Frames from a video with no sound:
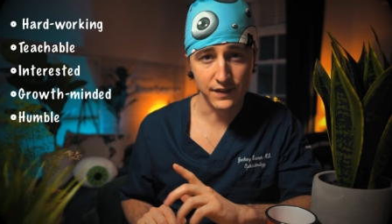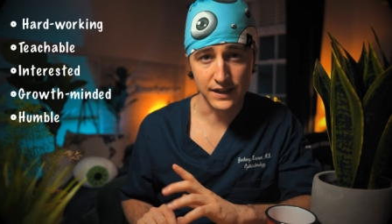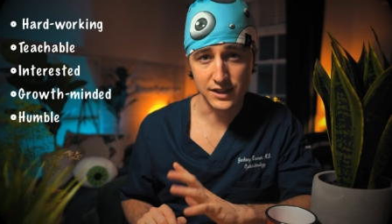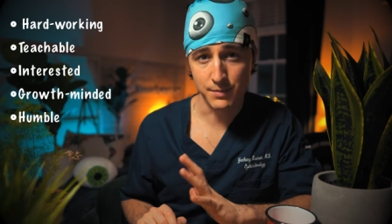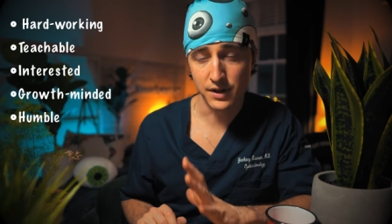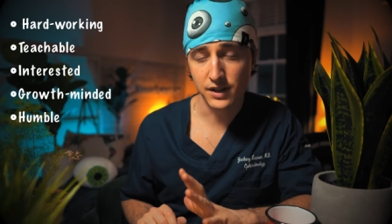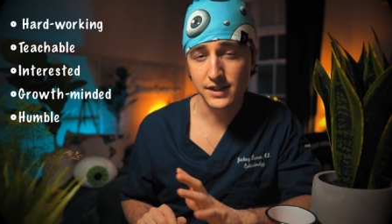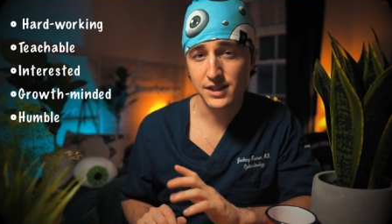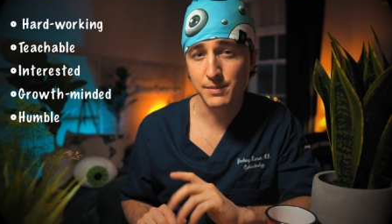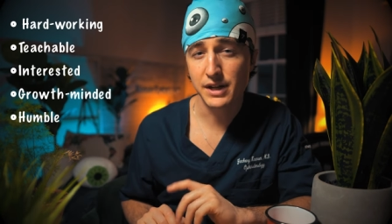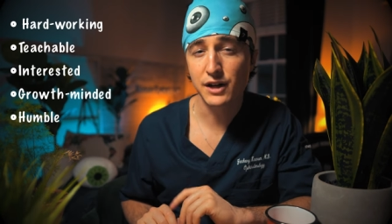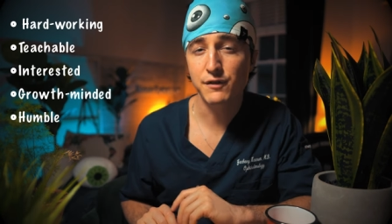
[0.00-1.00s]
things. I'm gonna list
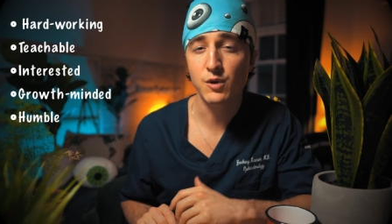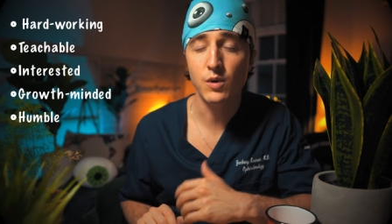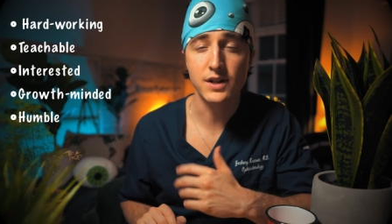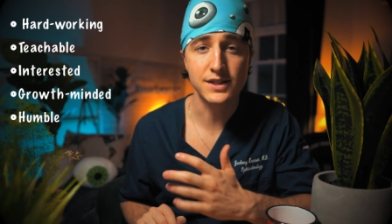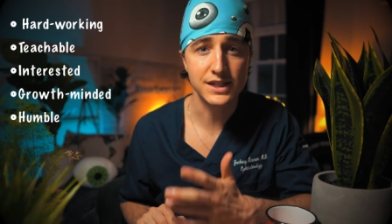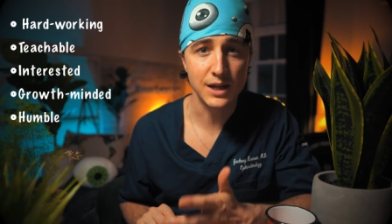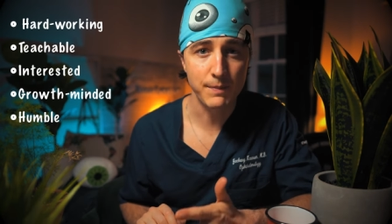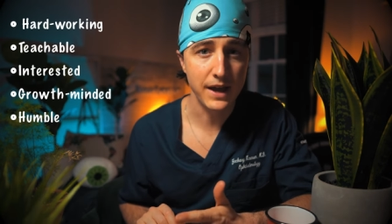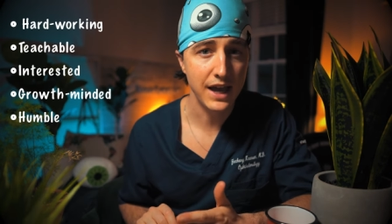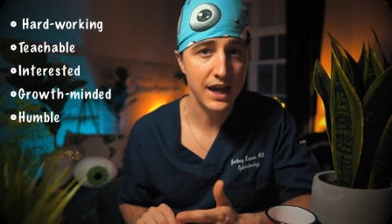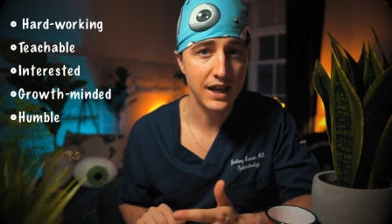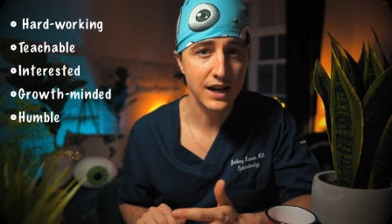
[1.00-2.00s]
them here if you wanna skip
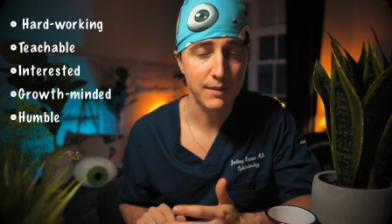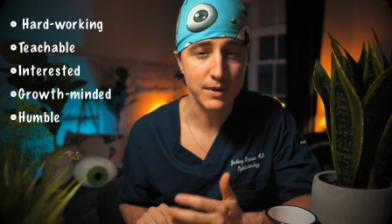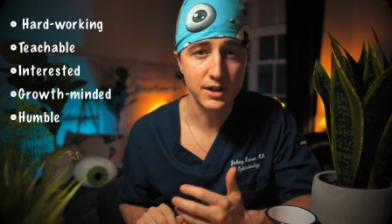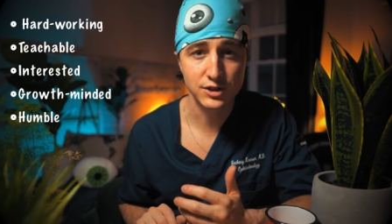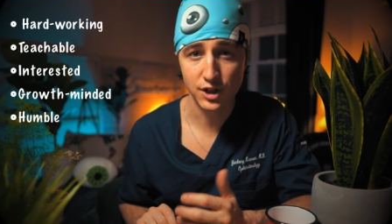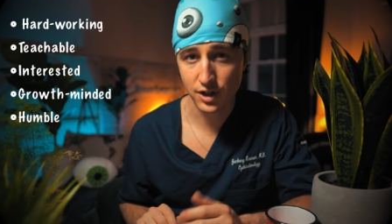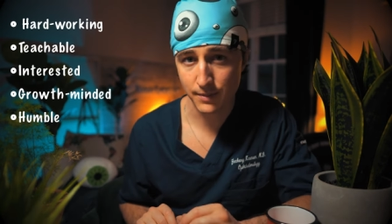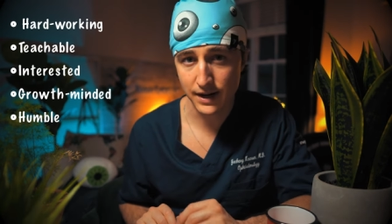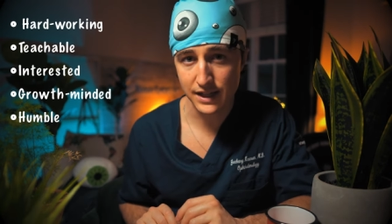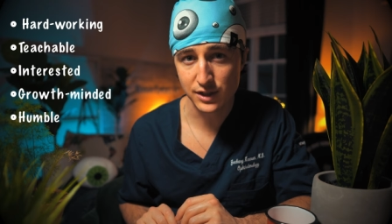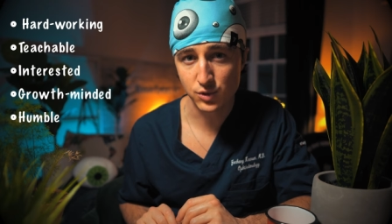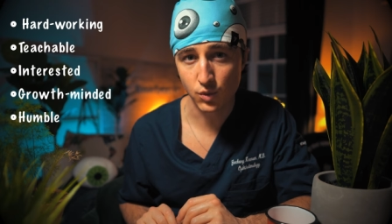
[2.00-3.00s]
ahead. I'm gonna talk
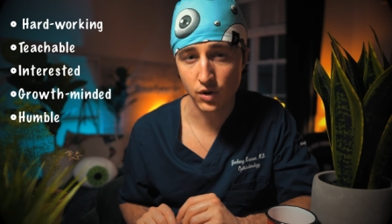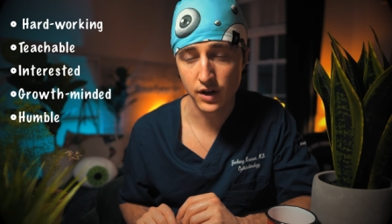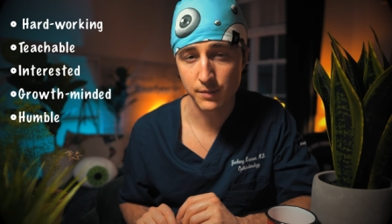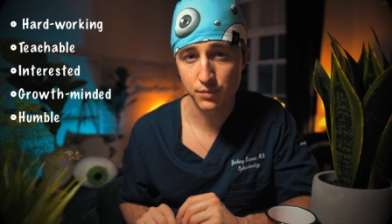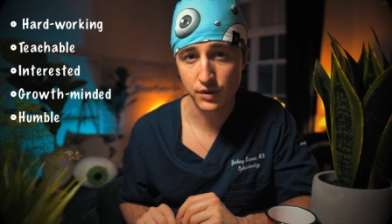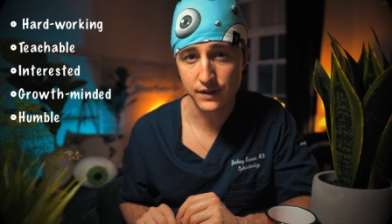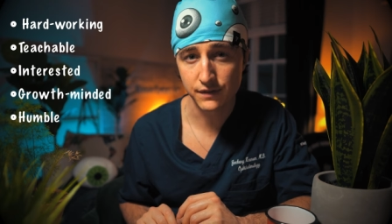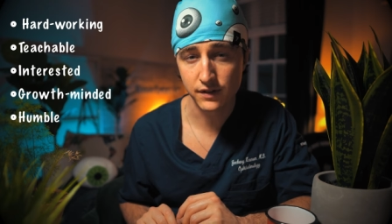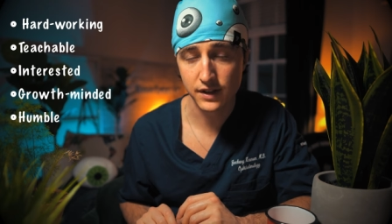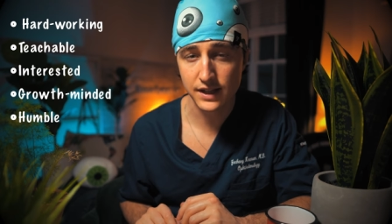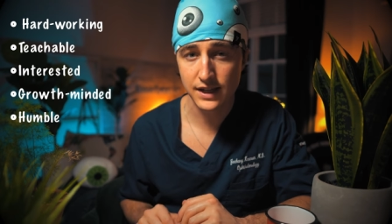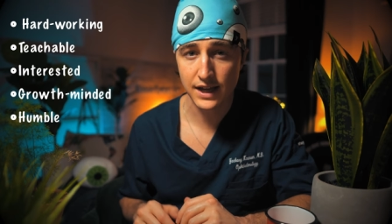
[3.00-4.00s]
about each one
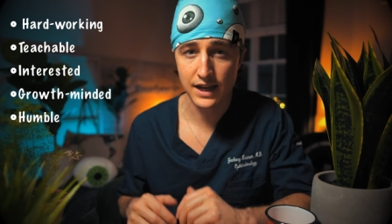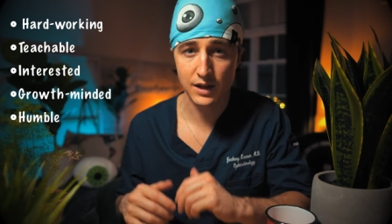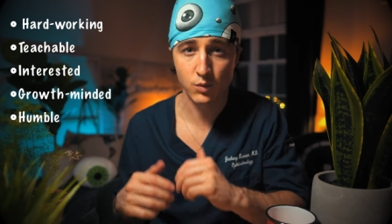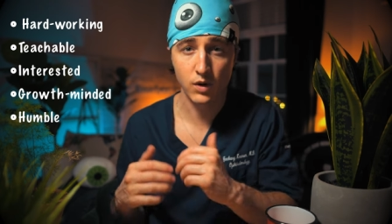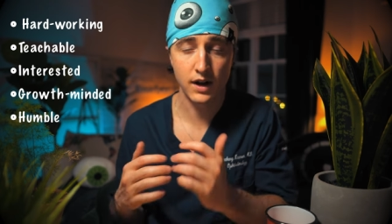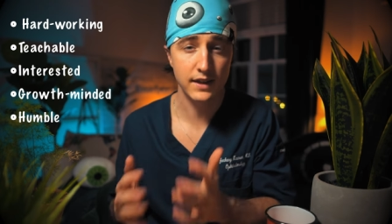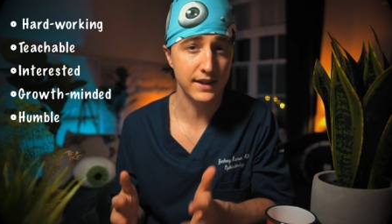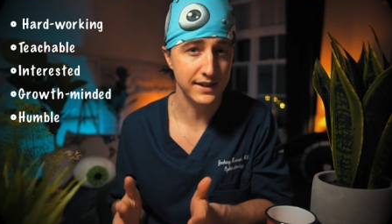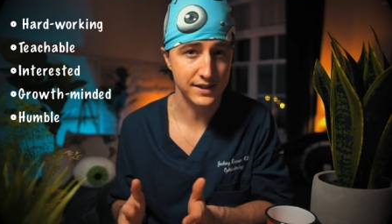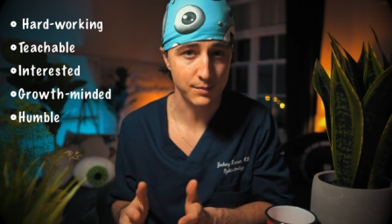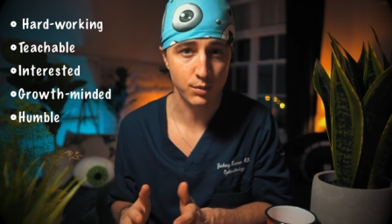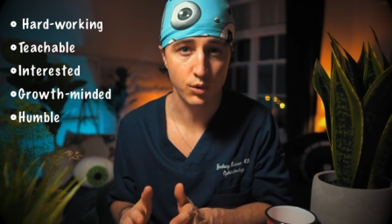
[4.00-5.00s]
briefly and why I think
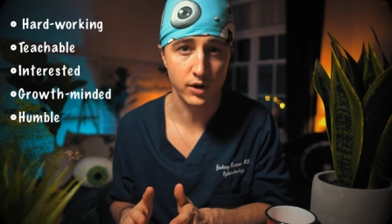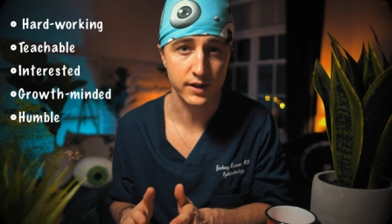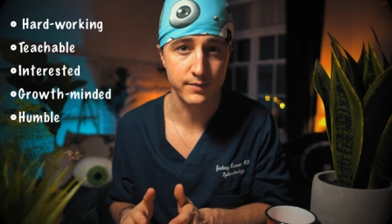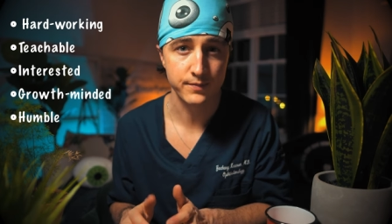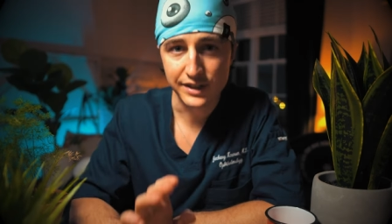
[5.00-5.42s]
it's important.